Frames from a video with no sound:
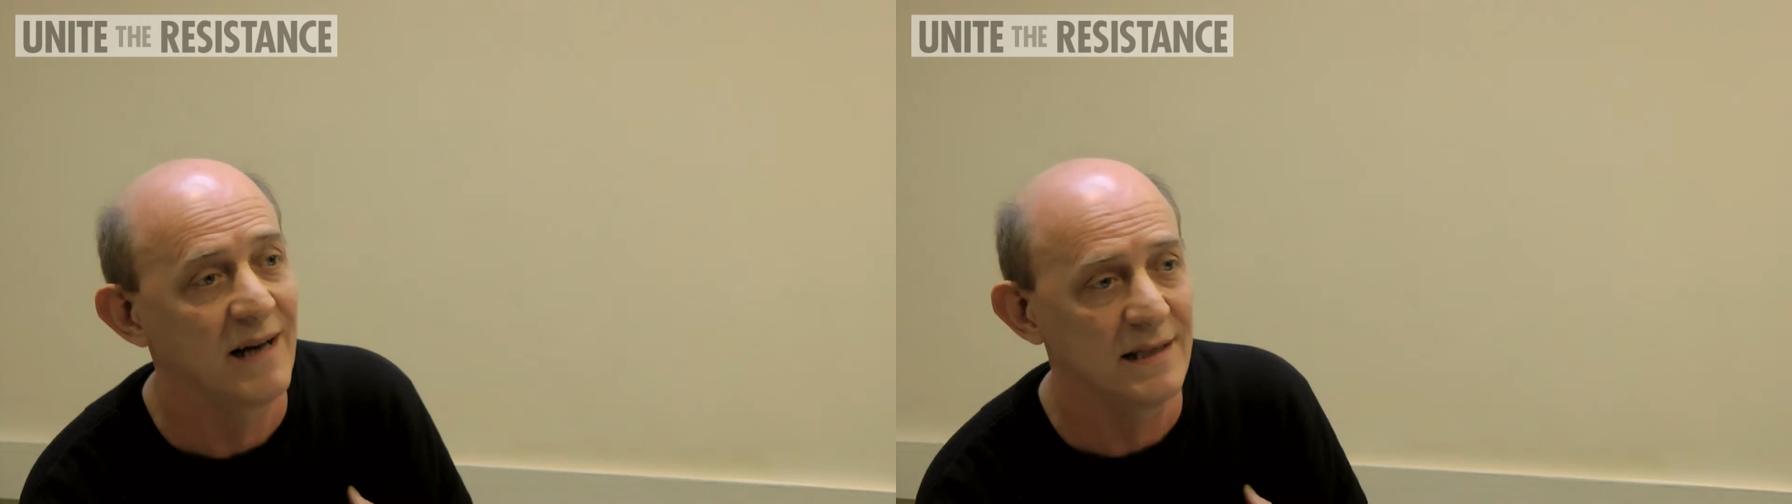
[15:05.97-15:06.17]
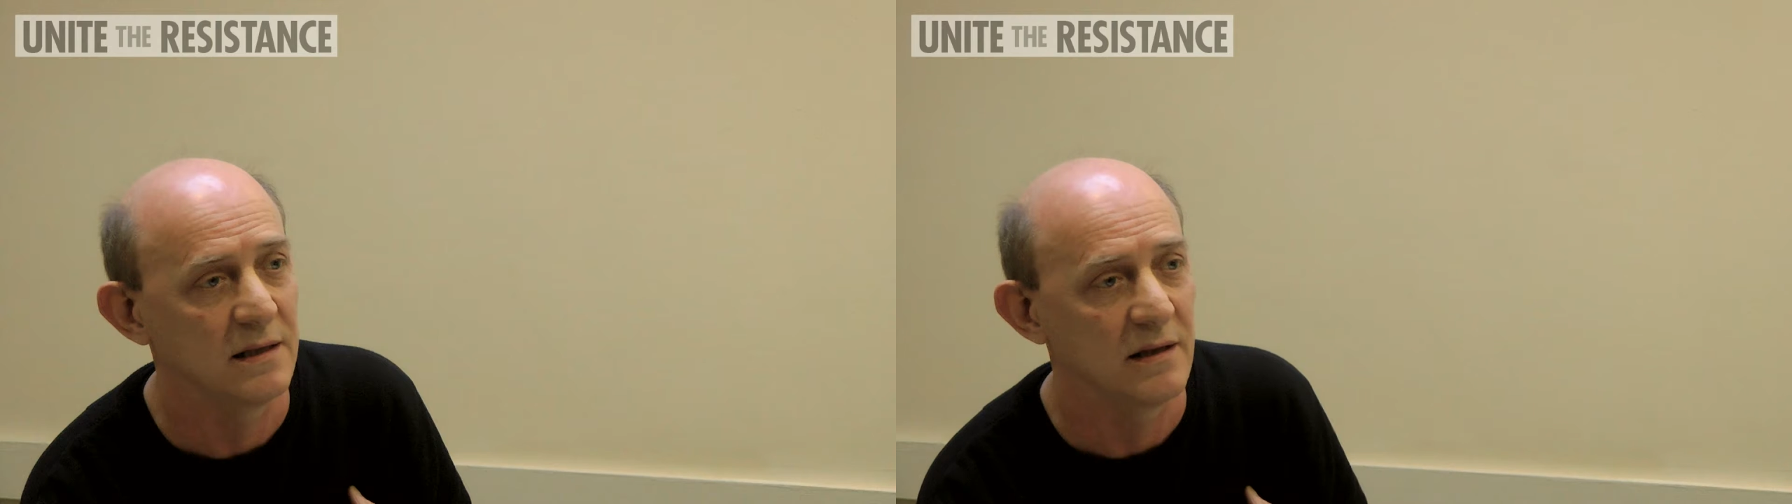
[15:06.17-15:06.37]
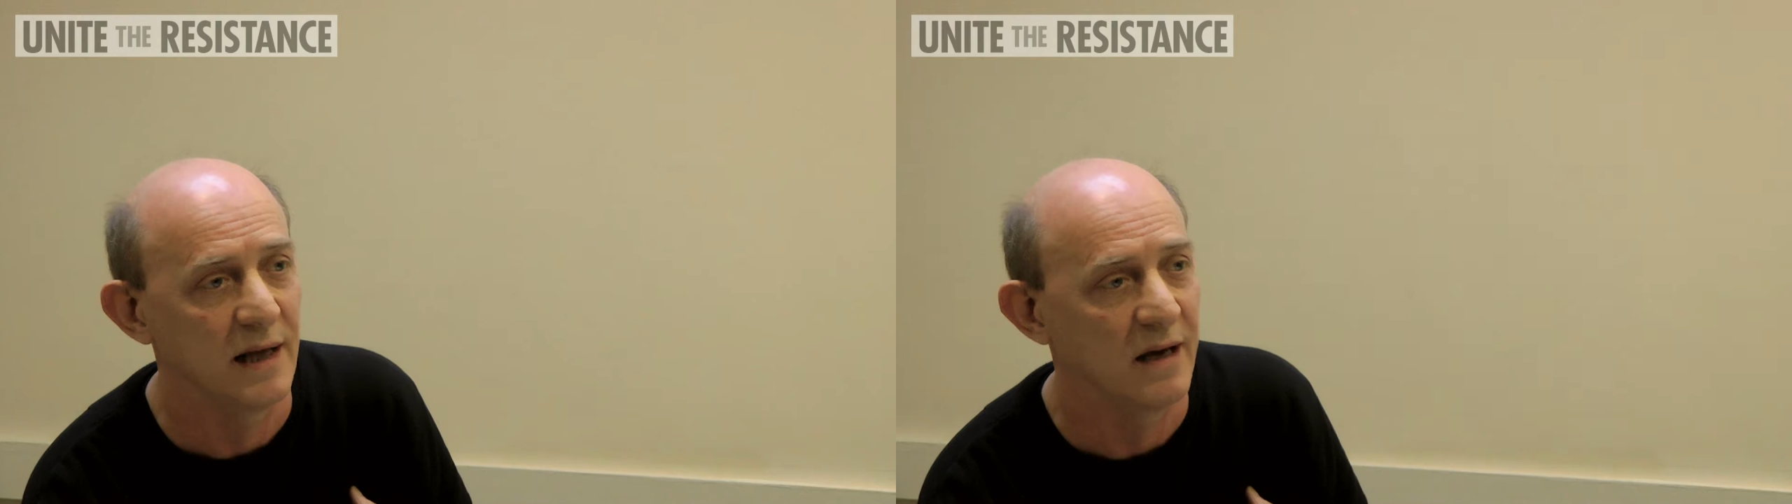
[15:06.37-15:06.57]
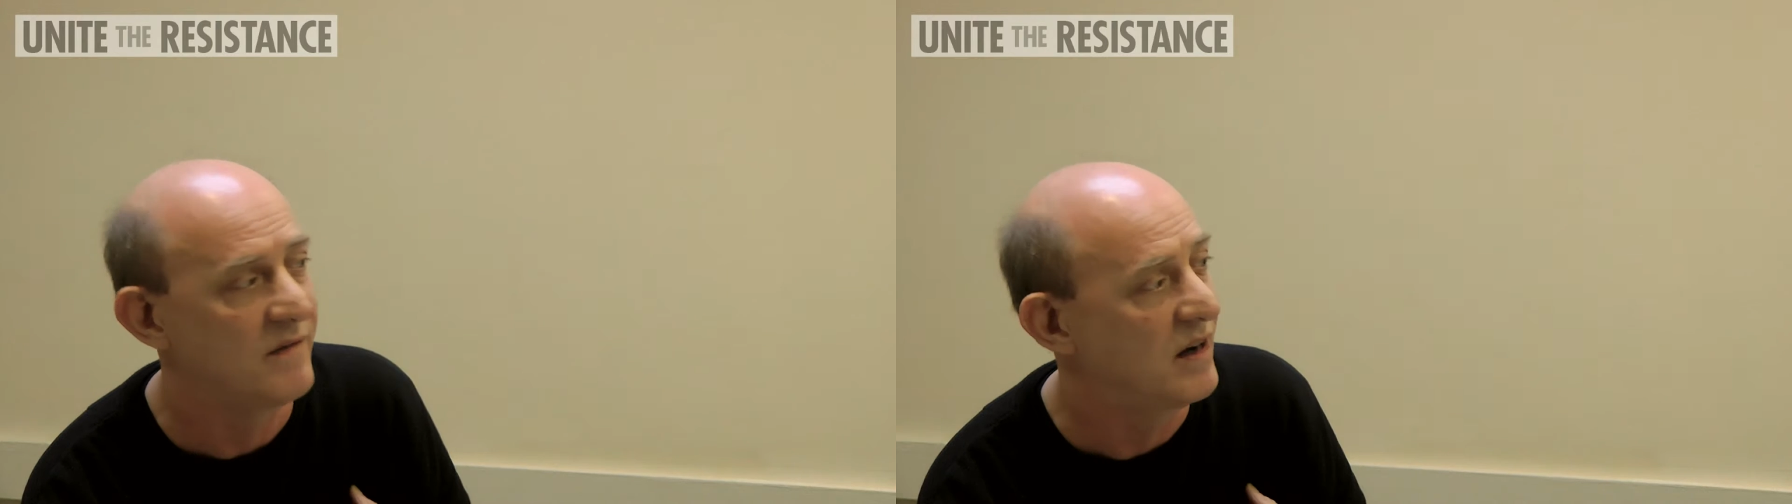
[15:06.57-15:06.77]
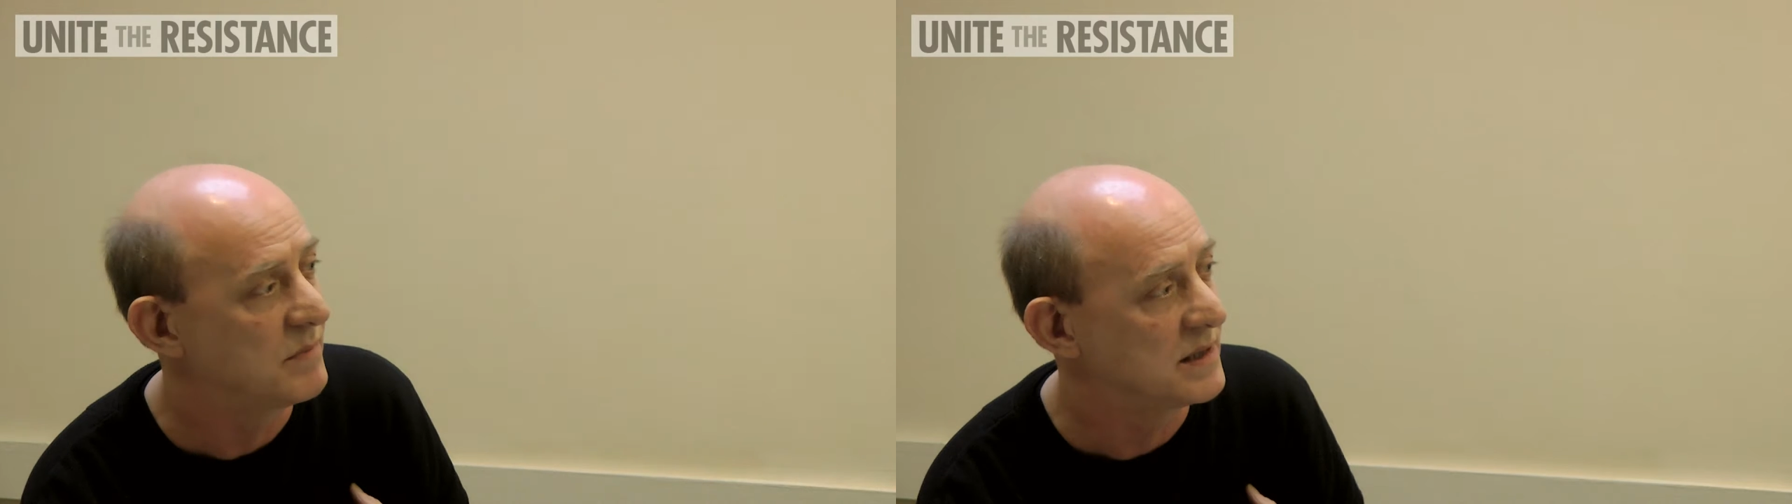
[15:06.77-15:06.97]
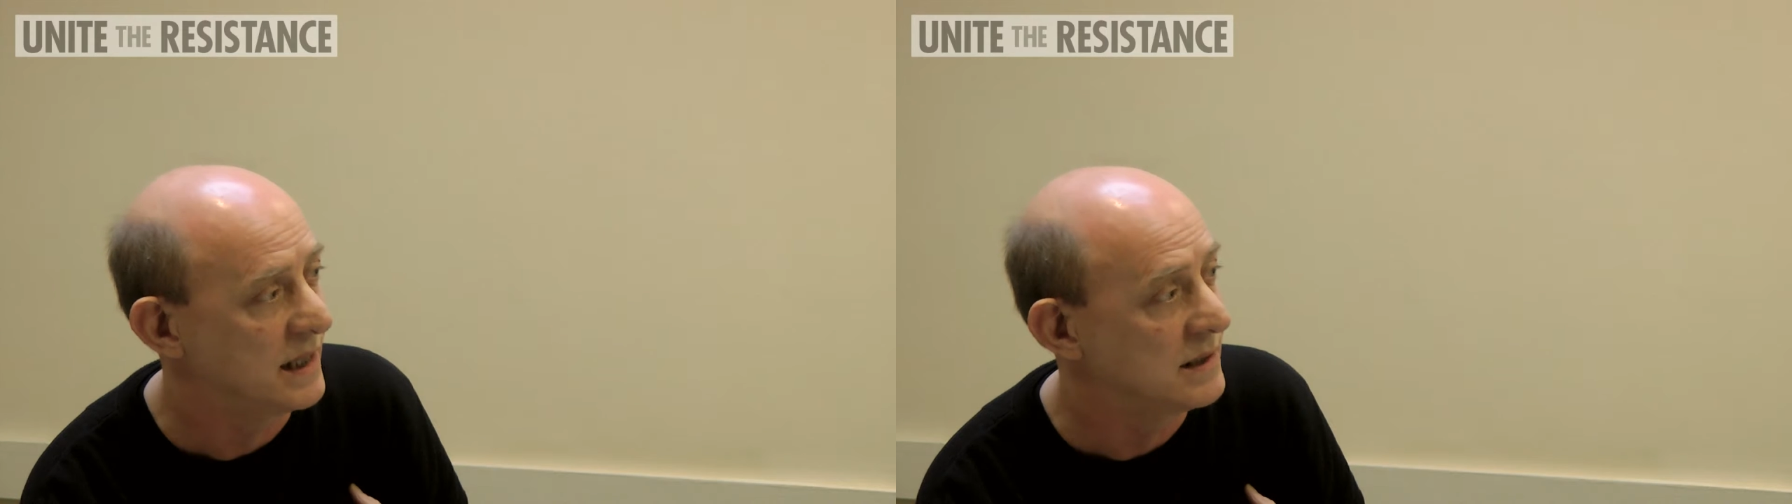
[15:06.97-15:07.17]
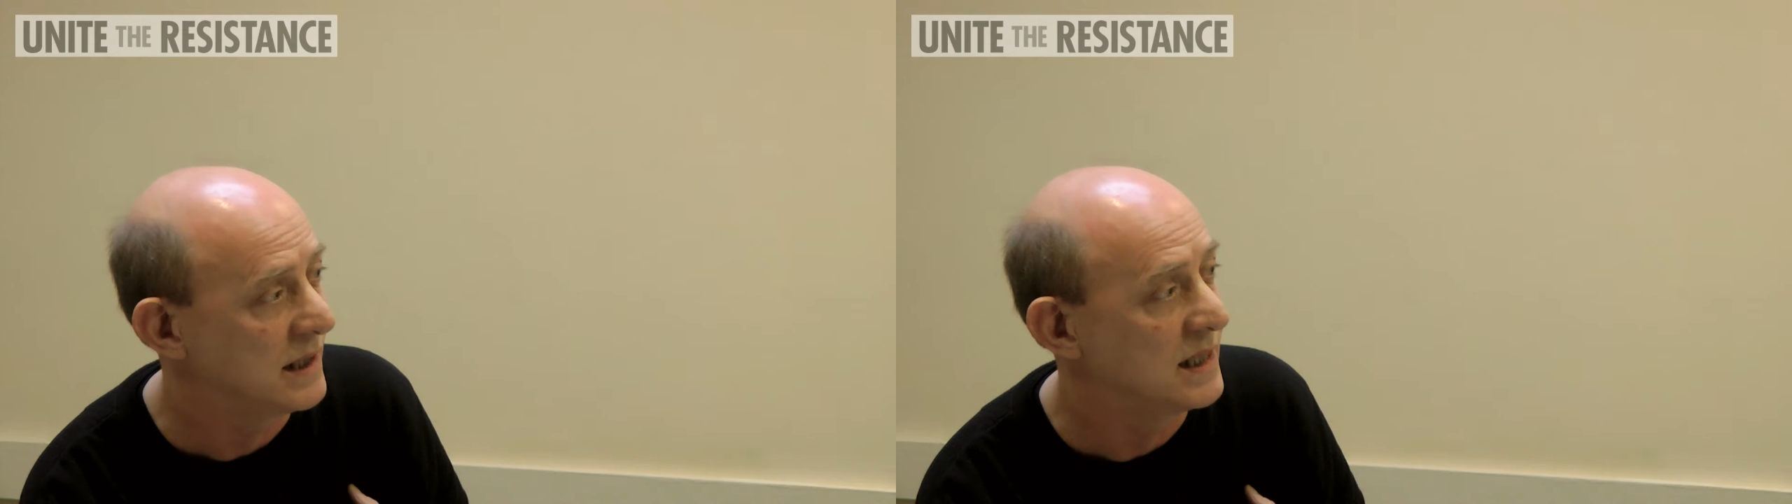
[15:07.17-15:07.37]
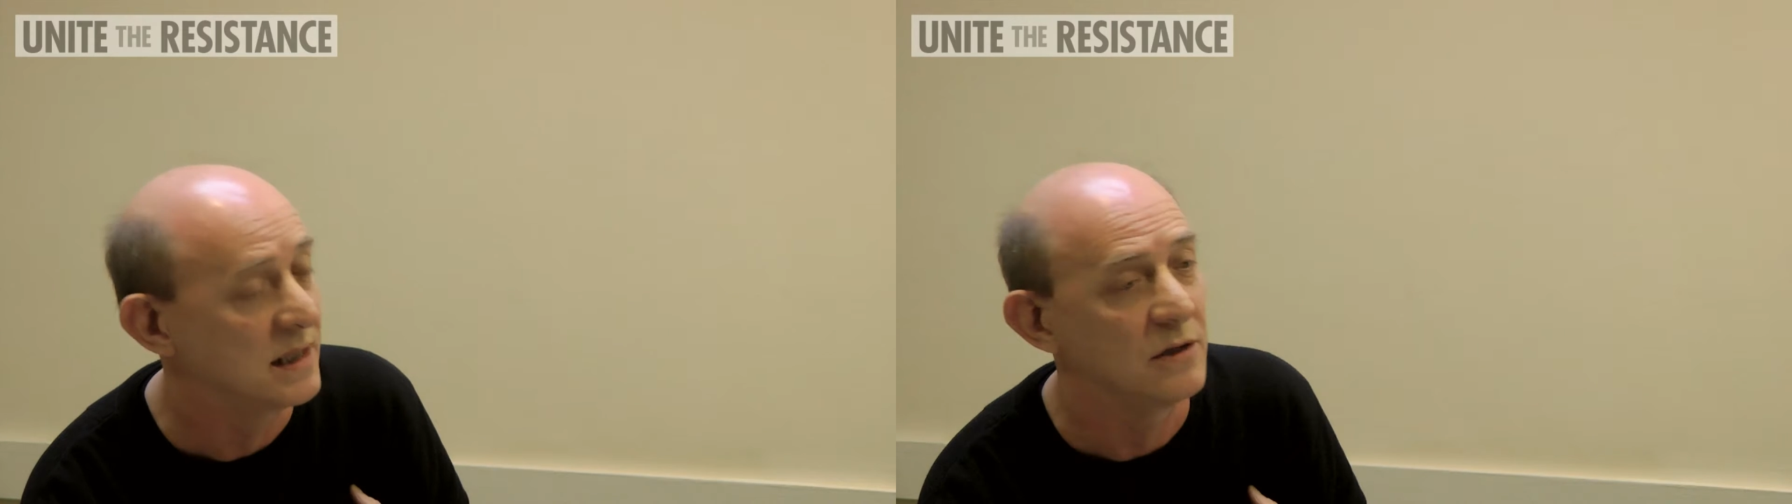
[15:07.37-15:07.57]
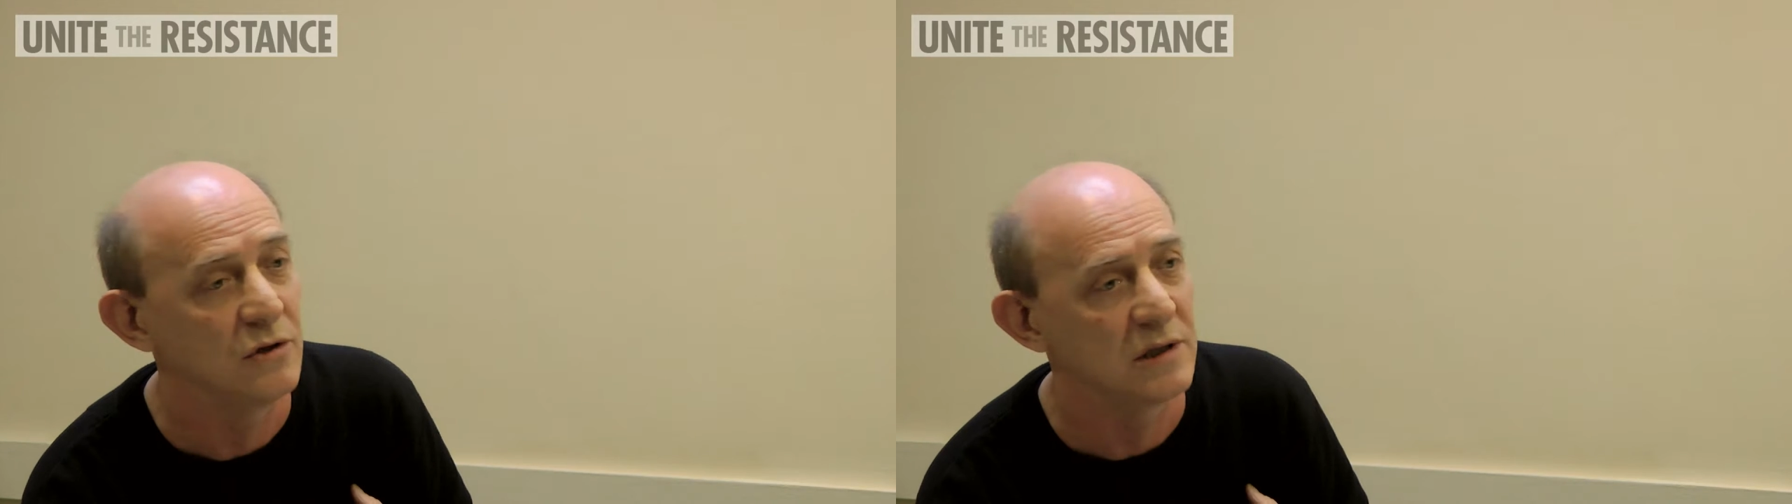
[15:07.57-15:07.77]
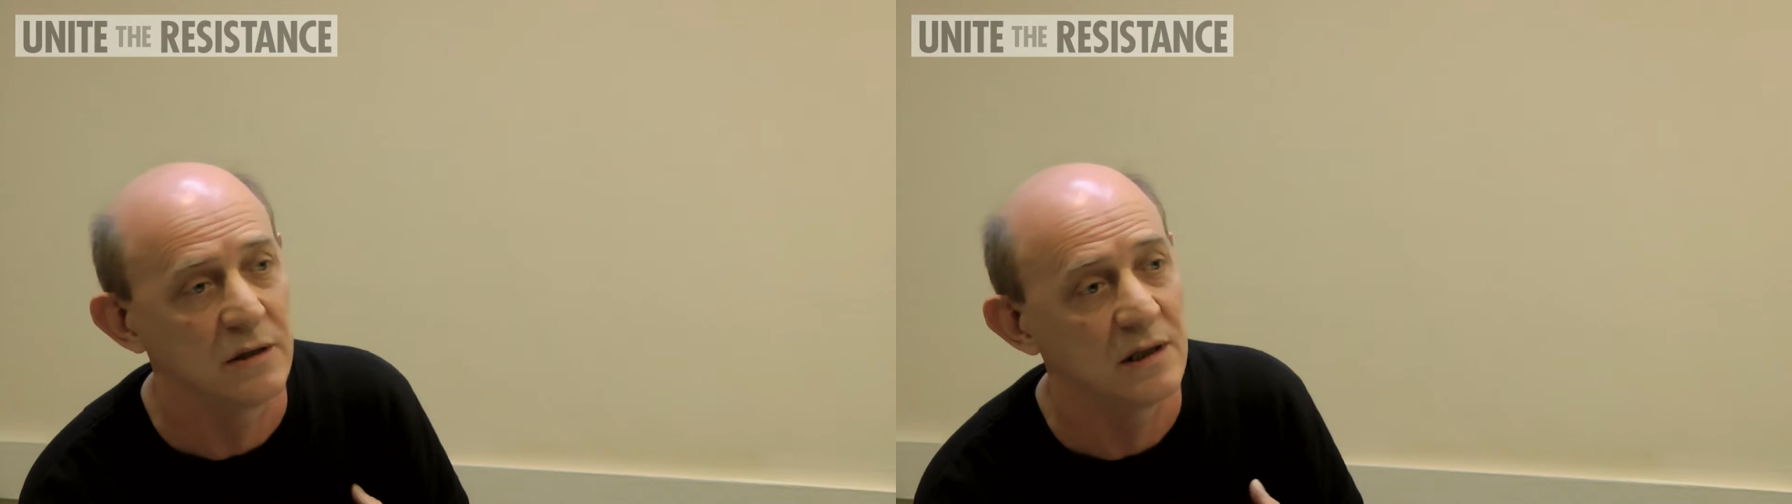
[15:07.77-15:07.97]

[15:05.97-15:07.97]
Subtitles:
less than the 35% that is in UC.